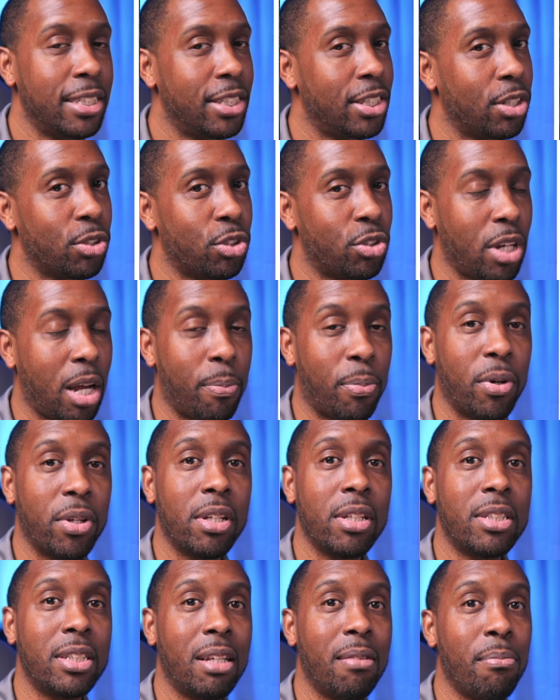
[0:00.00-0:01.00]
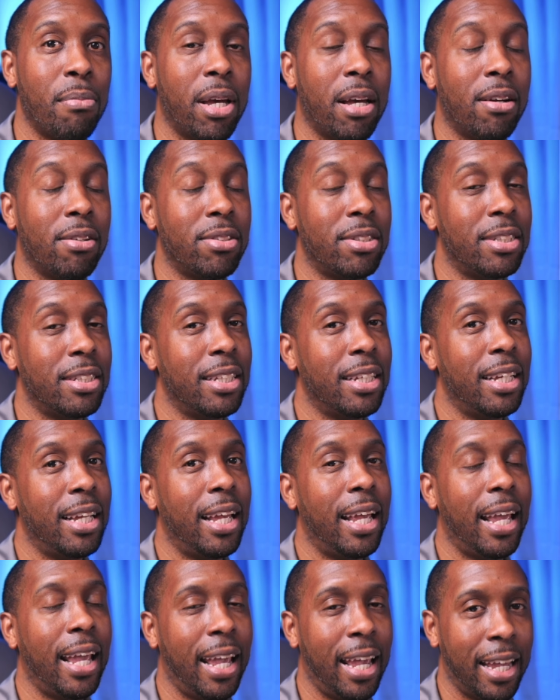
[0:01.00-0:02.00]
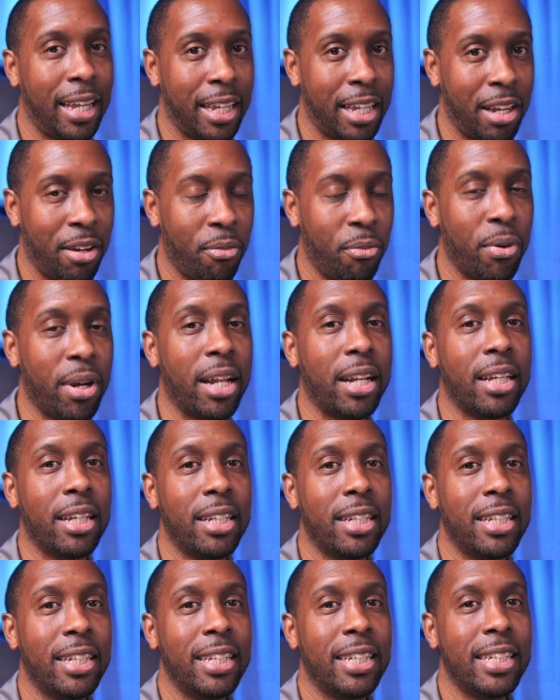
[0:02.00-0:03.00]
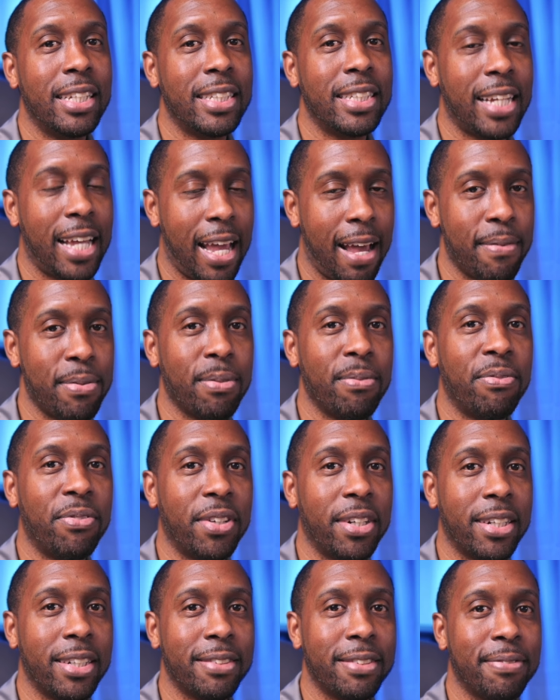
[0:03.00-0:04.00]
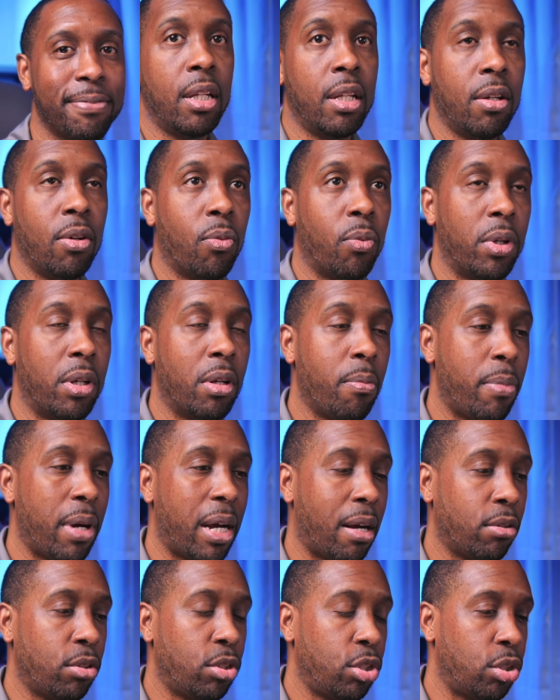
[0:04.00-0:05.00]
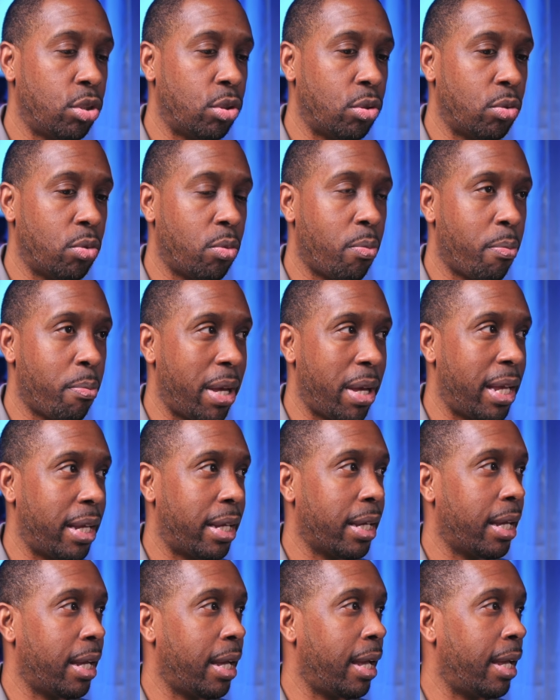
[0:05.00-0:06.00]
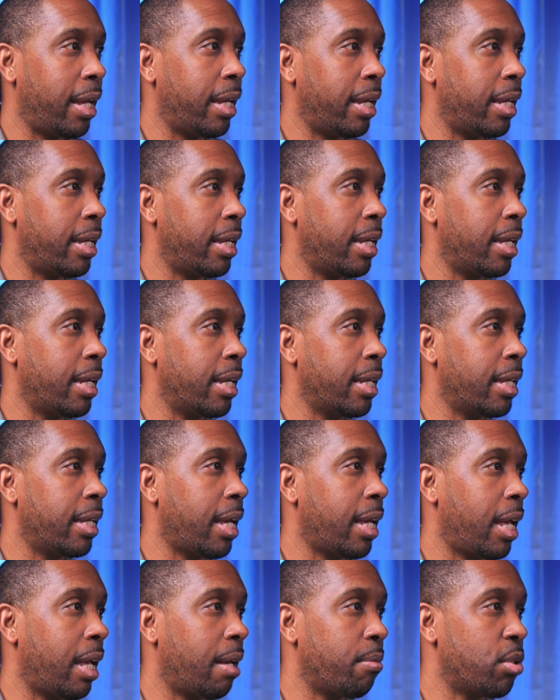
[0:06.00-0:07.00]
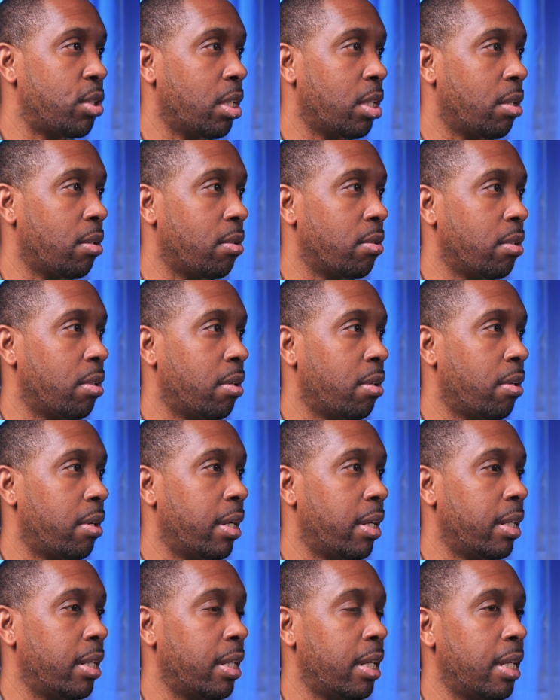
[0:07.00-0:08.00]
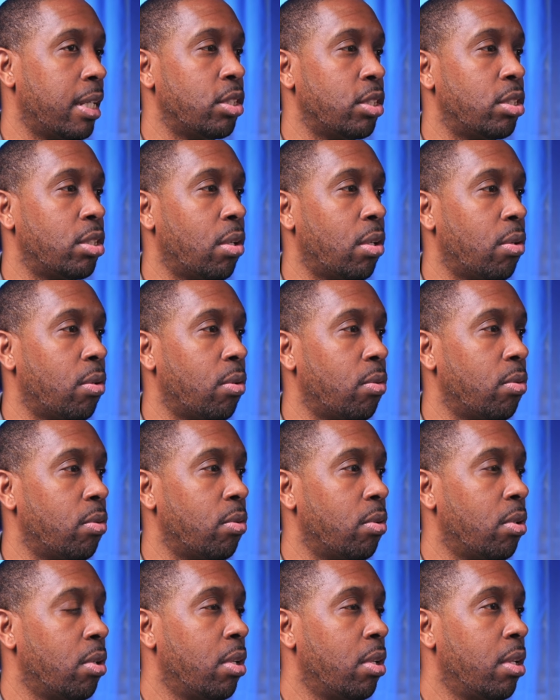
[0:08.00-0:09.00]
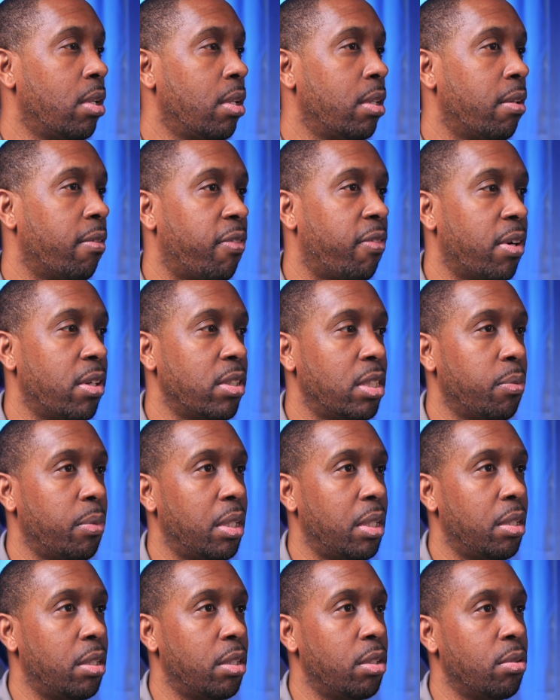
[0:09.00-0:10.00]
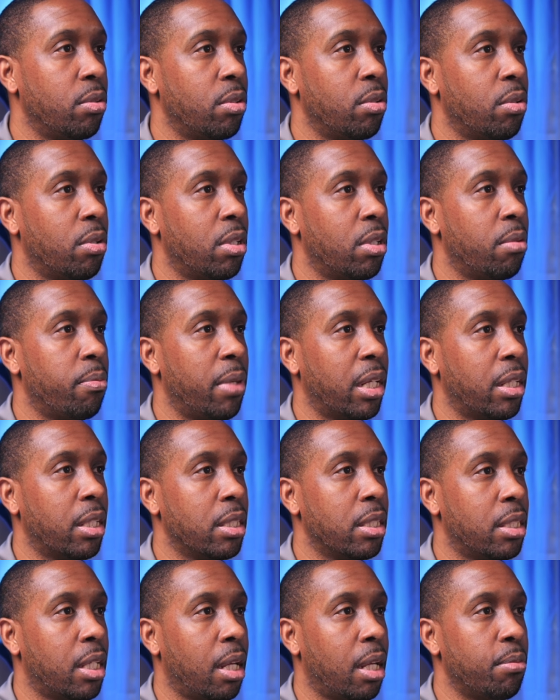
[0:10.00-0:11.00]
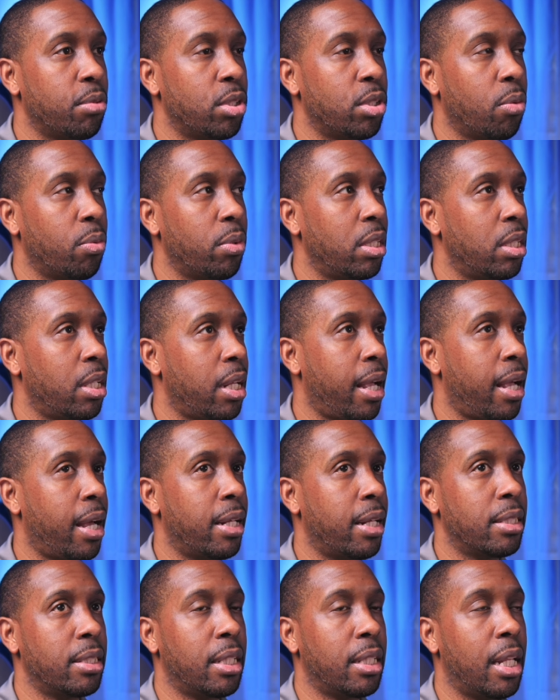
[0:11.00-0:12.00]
So strap on your seatbelts and get ready to have some fun. We're about to make a game show. All right. And so the first thing we need to do in order to make this game show, we need to add a